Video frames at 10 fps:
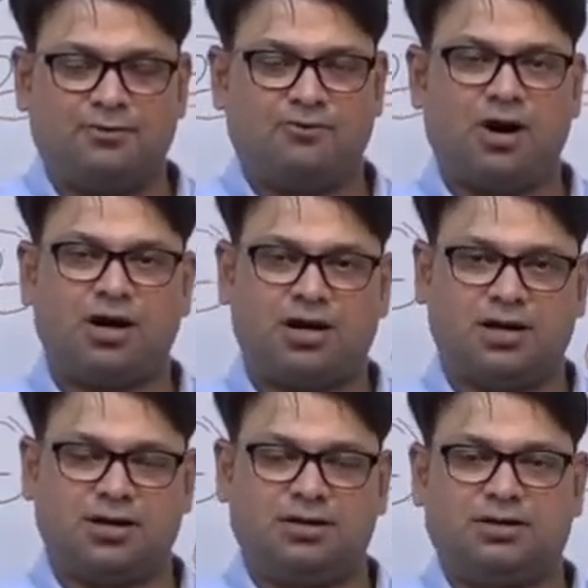
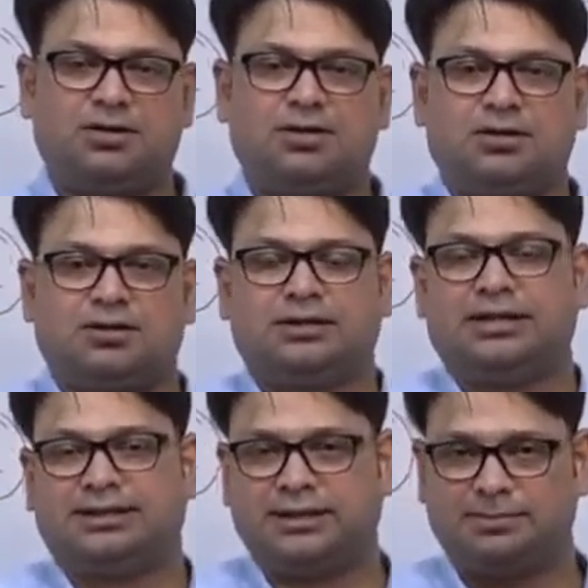for
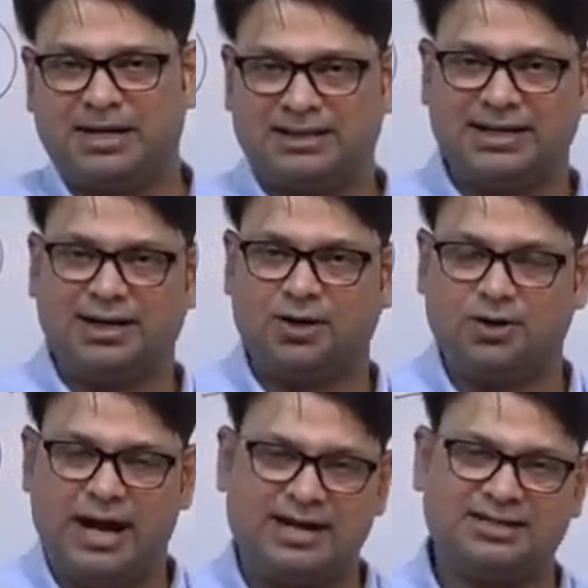that
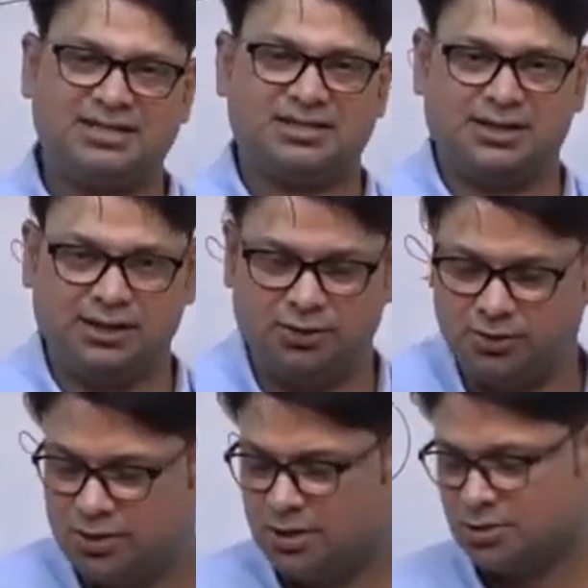brother-in-law and
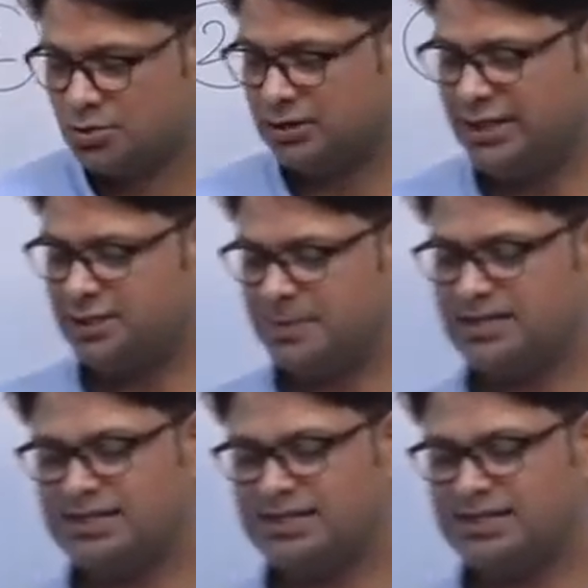sister-in-law. So these